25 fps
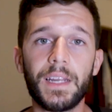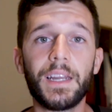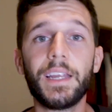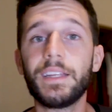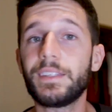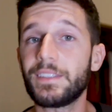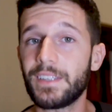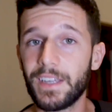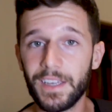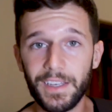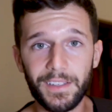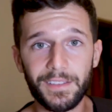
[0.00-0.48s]

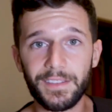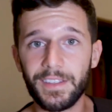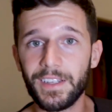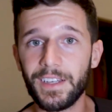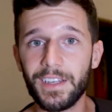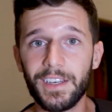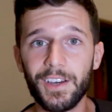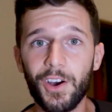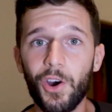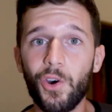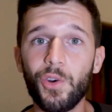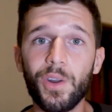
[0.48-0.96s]
let's say
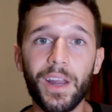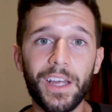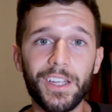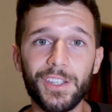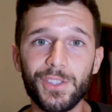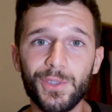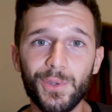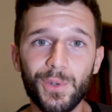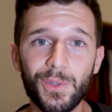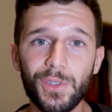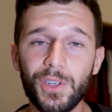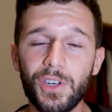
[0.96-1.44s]
the
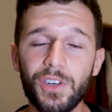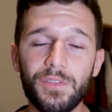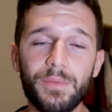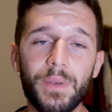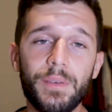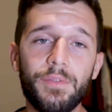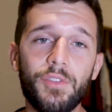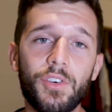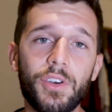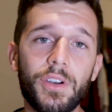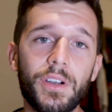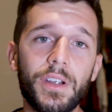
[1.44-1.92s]
online tool of
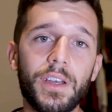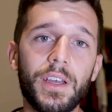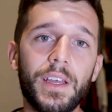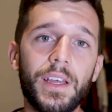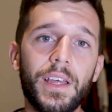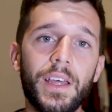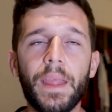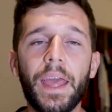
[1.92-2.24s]
before,